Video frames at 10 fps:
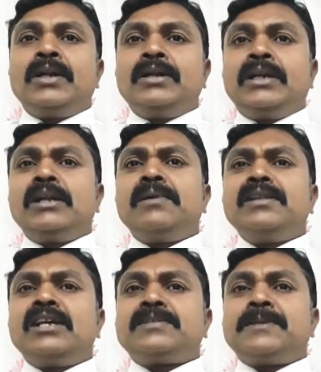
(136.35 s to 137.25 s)
Determine
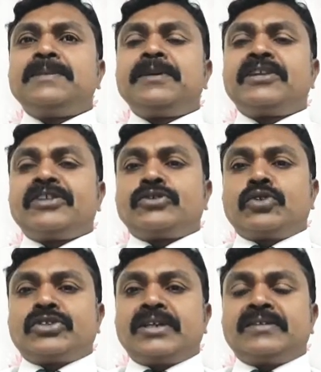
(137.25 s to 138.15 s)
the specific research
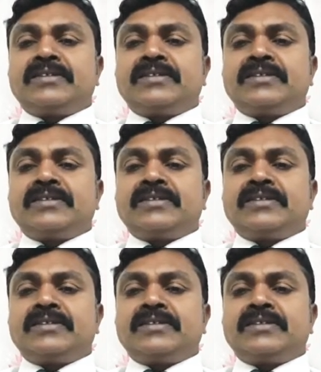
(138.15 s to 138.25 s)
questions.